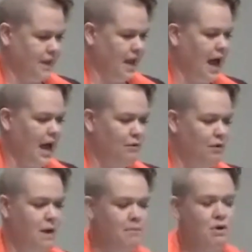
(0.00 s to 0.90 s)
I
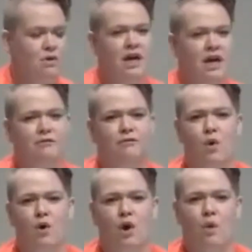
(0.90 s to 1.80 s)
remember that
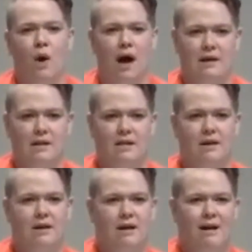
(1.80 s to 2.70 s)
for a while,
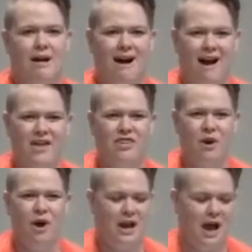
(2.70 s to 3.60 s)
I
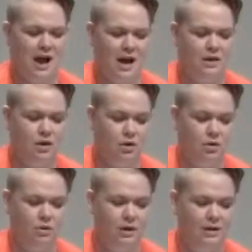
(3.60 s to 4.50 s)
thought I knew
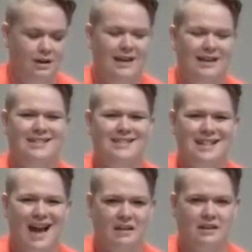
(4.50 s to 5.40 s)

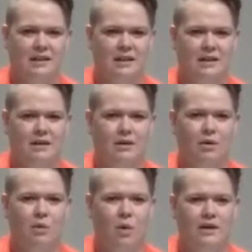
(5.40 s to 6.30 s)
exactly
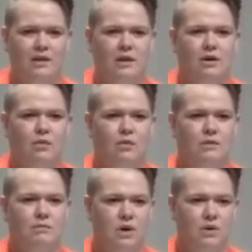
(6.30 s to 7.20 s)
what
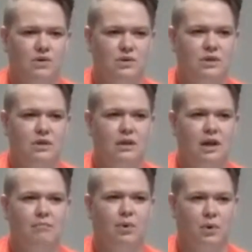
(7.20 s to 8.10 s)
was most
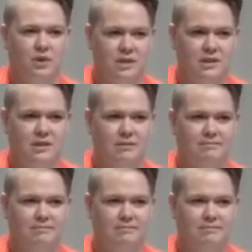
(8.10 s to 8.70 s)
important.